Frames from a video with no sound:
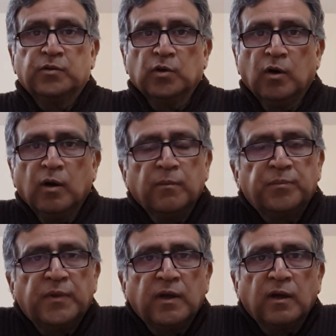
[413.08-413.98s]

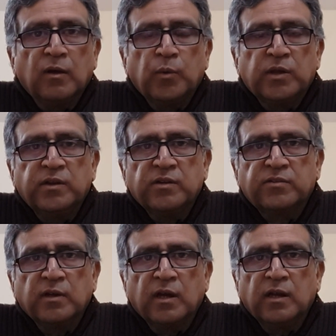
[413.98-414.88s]
So with
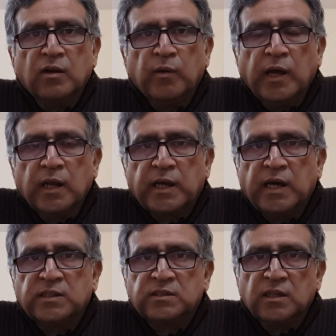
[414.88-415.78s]
this, Noel
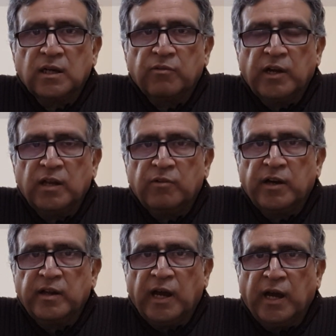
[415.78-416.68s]
gets very,
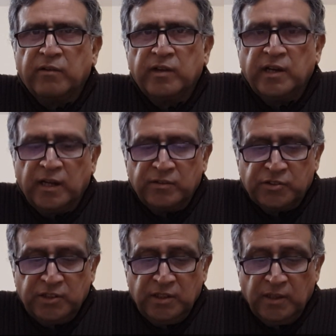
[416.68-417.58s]
very angry, and
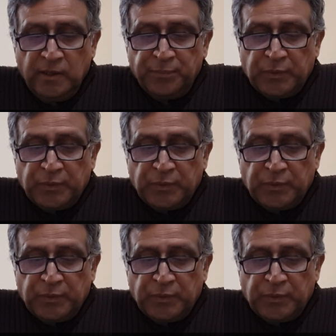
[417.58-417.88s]
she